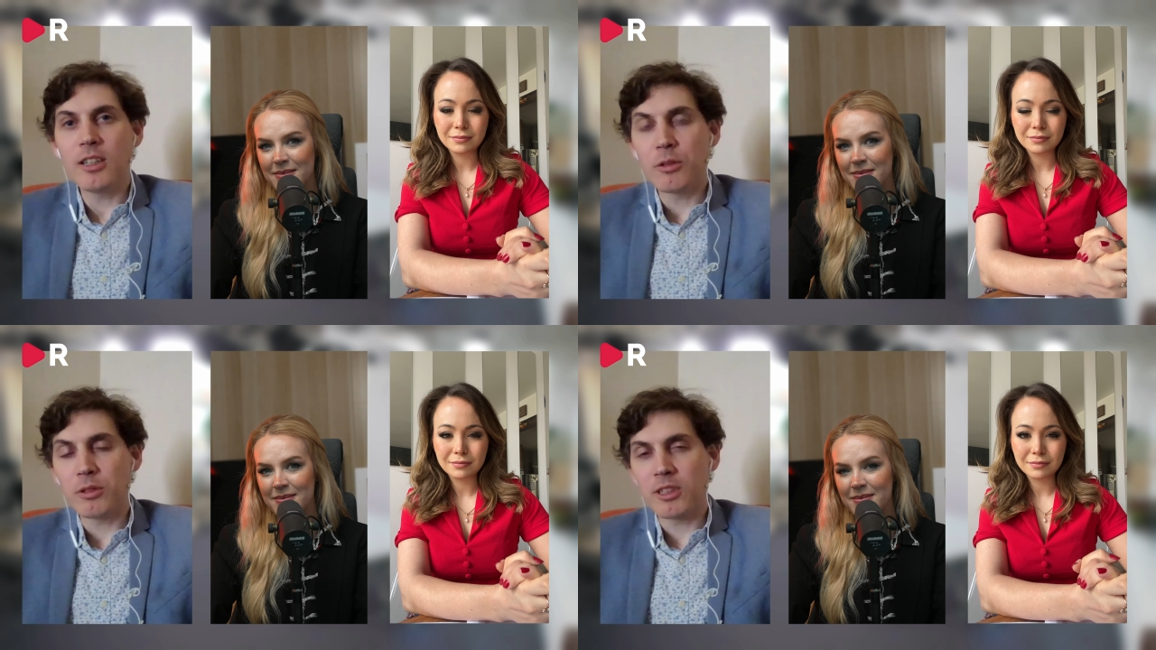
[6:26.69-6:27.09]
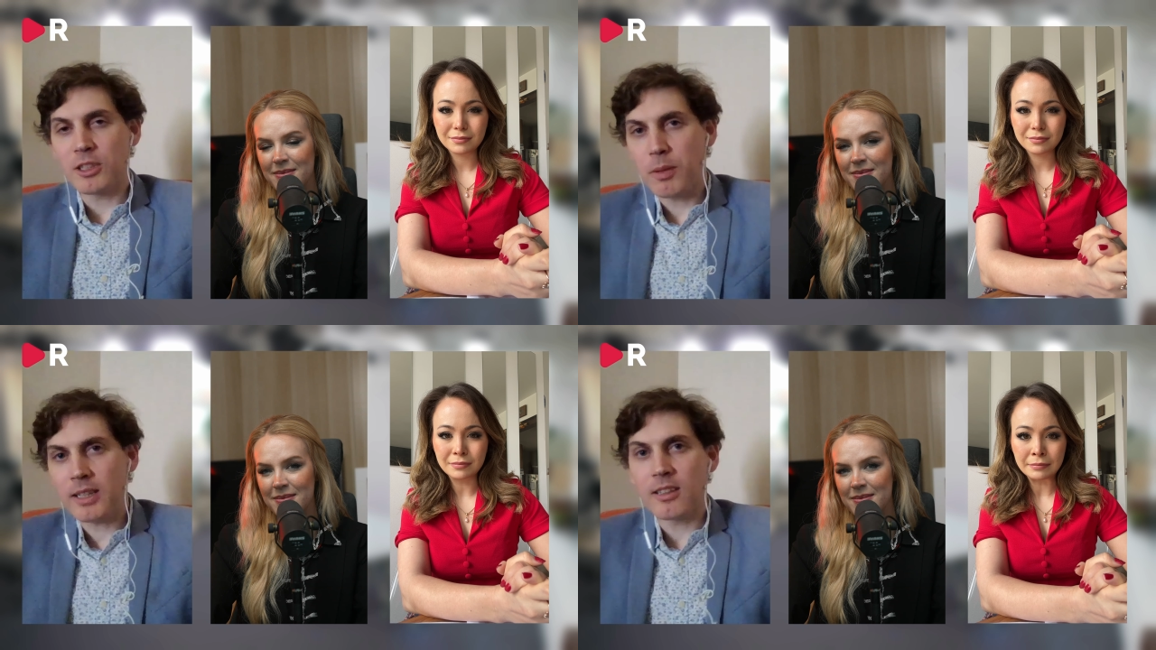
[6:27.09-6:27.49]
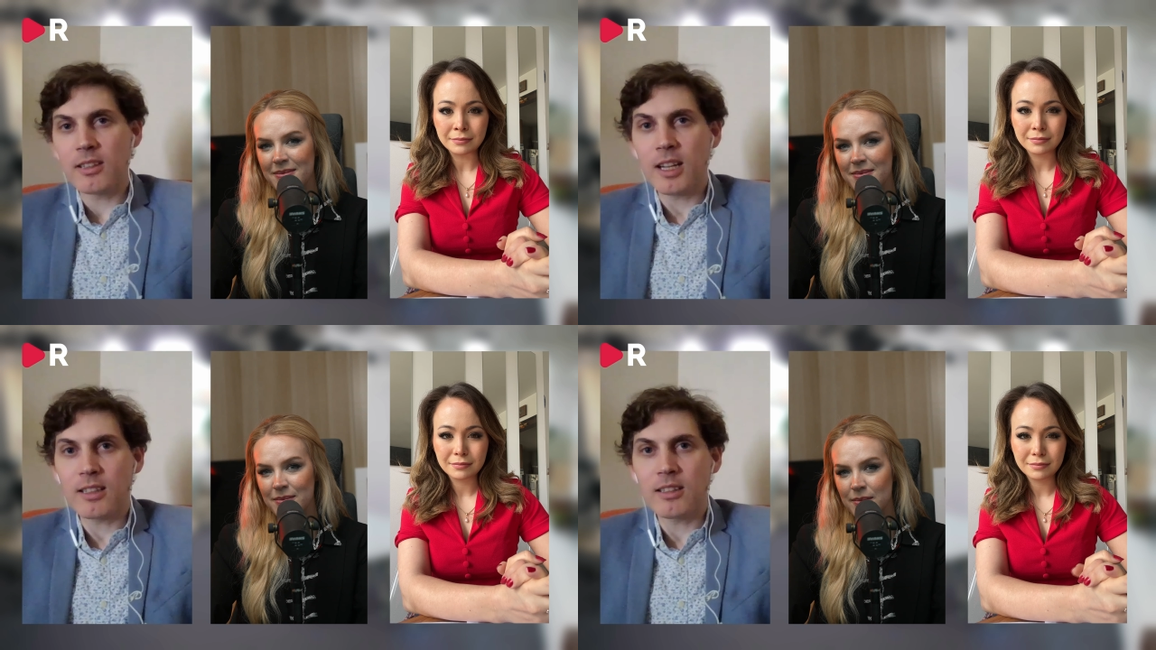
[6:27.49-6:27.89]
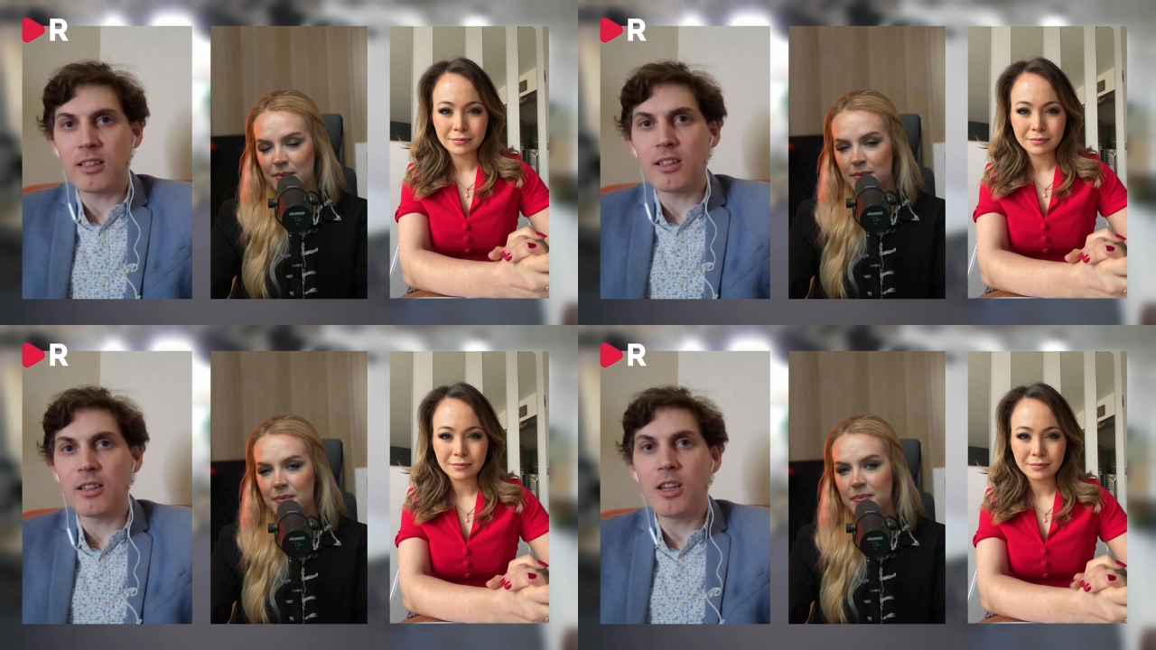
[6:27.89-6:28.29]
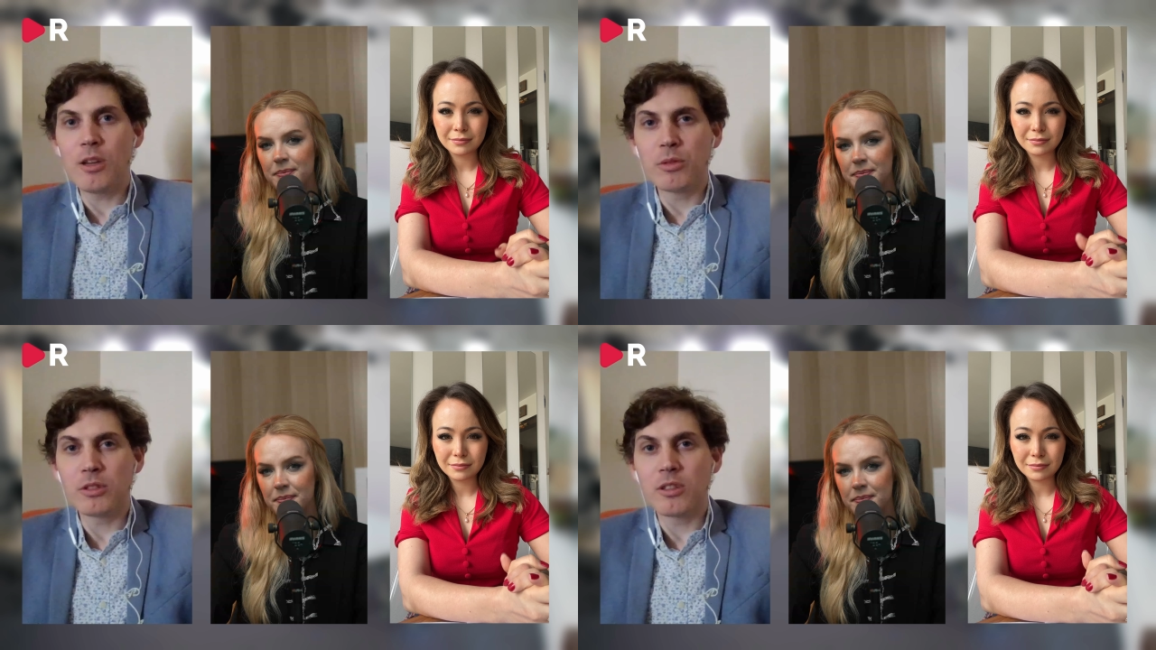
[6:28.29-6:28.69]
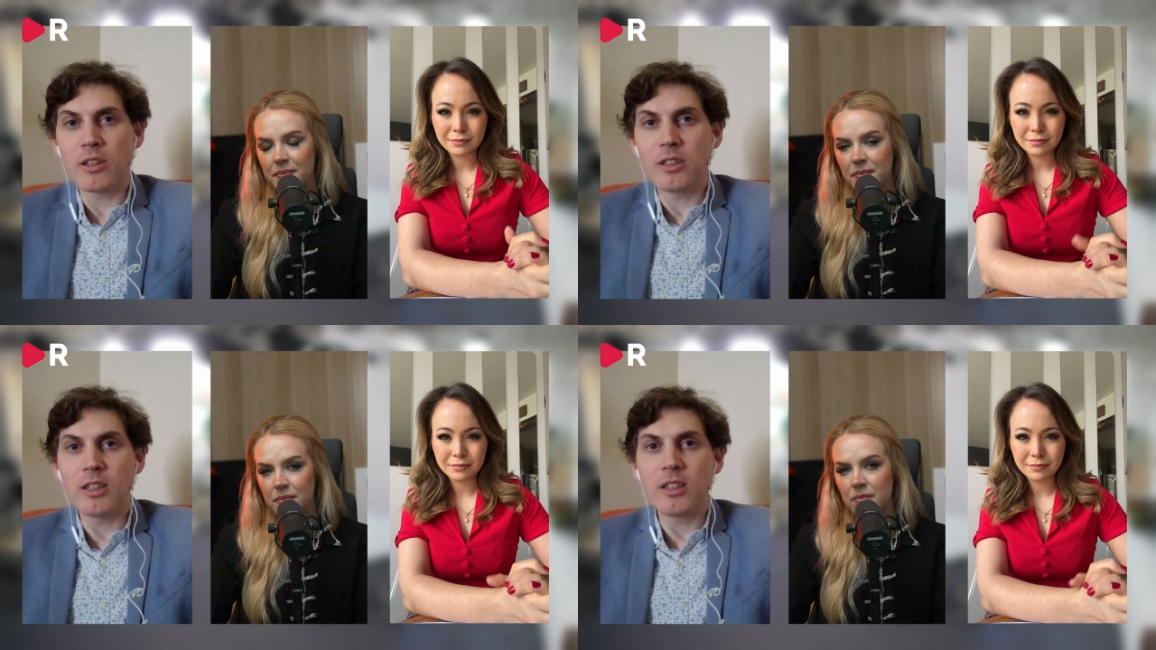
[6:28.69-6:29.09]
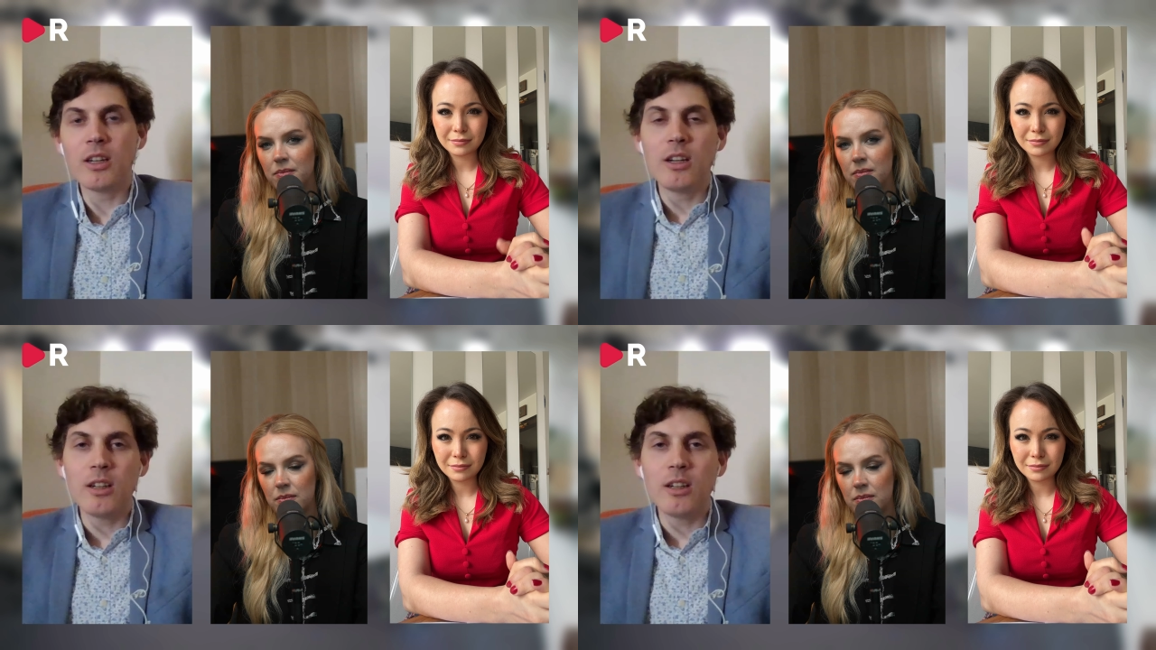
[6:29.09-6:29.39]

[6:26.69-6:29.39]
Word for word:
Speaker 1: It was expected that uh, he was gonna